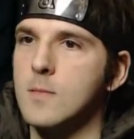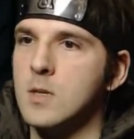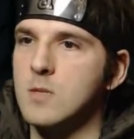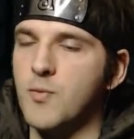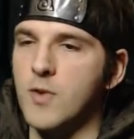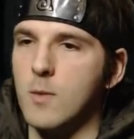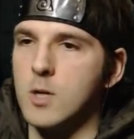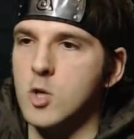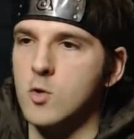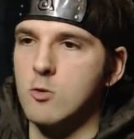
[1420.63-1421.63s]
So I'm pretty
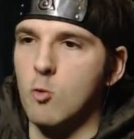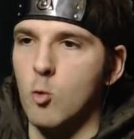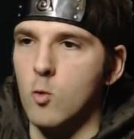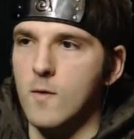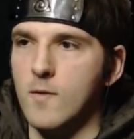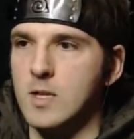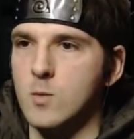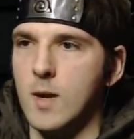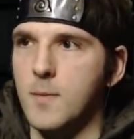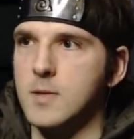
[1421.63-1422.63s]
much using all of these
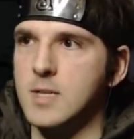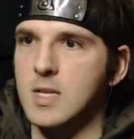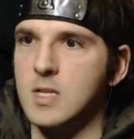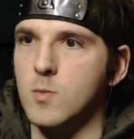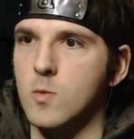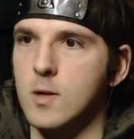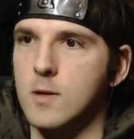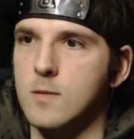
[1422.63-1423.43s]
weapons at this point.